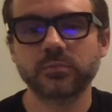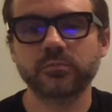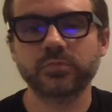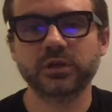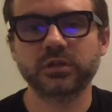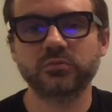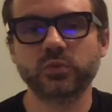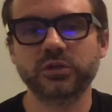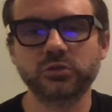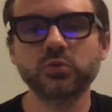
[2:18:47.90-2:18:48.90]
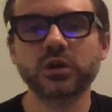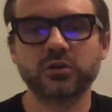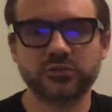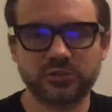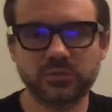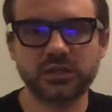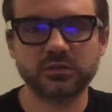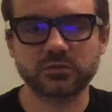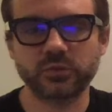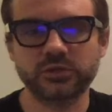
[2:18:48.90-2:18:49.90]
But when you
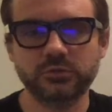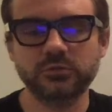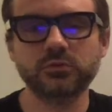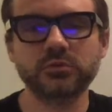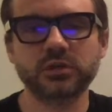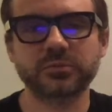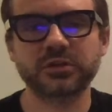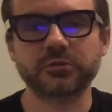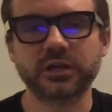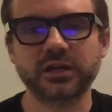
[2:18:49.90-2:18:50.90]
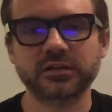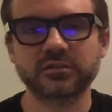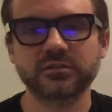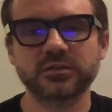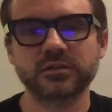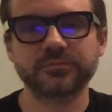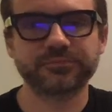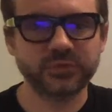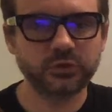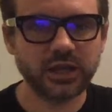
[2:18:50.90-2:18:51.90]
speak or when you um, interact,
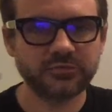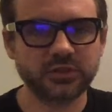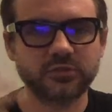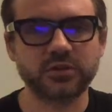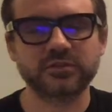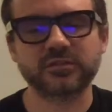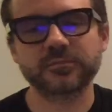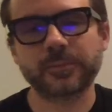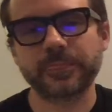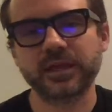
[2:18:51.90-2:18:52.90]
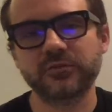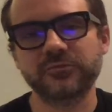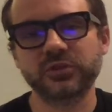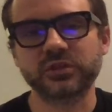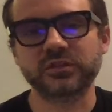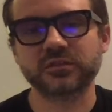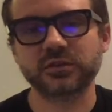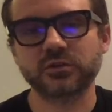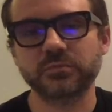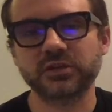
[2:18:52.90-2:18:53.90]
you're having thoughts and feelings
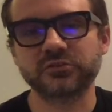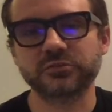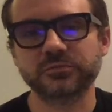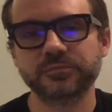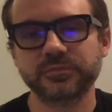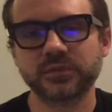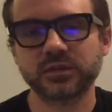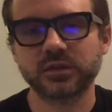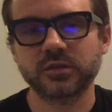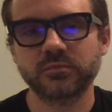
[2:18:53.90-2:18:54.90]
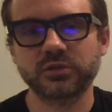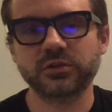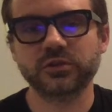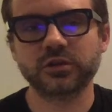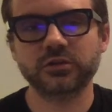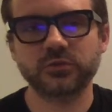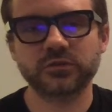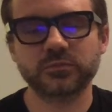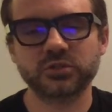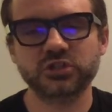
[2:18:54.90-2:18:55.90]
that are mental. But you can argue that
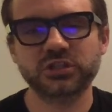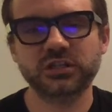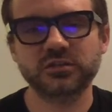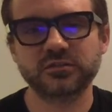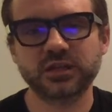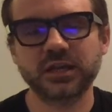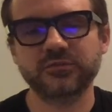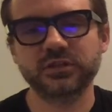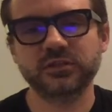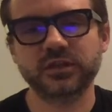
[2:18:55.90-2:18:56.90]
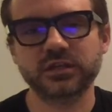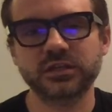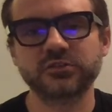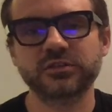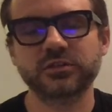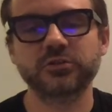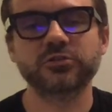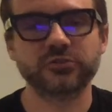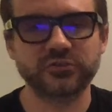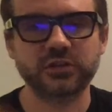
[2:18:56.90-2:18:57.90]
the machine doesn't have any of that
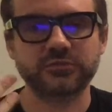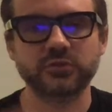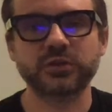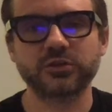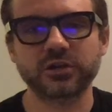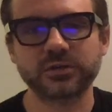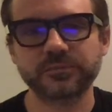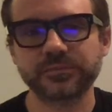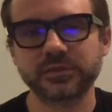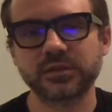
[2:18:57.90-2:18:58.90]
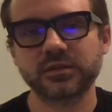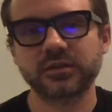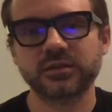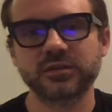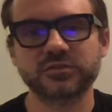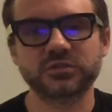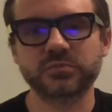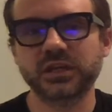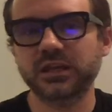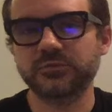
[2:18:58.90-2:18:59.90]
internal stuff going on. It's just
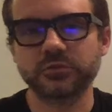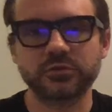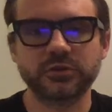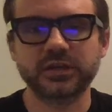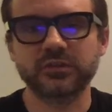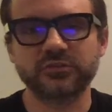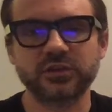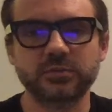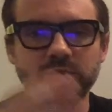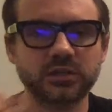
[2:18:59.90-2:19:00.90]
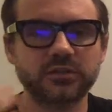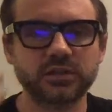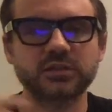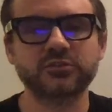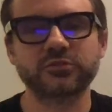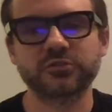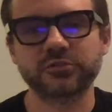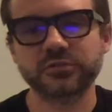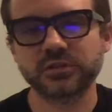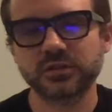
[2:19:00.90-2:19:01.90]
behavior on the outside, but nothing
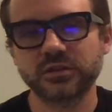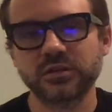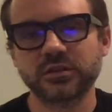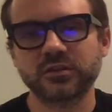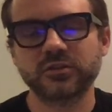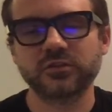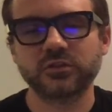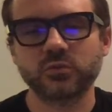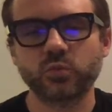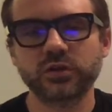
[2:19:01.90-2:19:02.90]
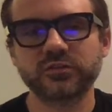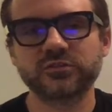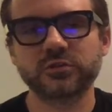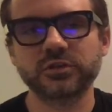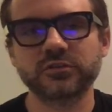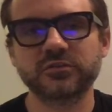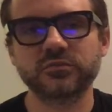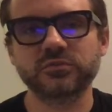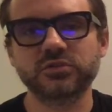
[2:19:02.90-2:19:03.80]
internal. What is Turing's